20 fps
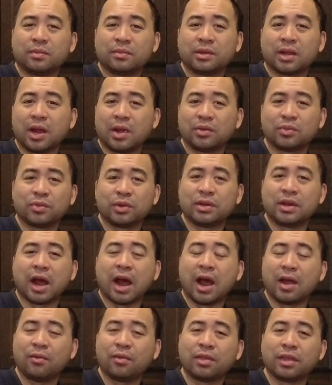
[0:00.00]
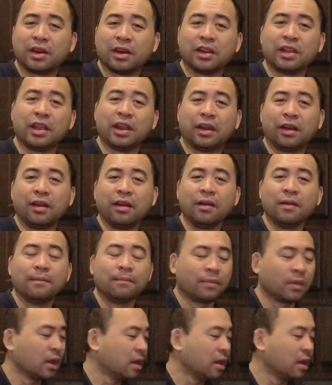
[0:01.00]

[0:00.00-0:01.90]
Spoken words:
sometimes would die within a year.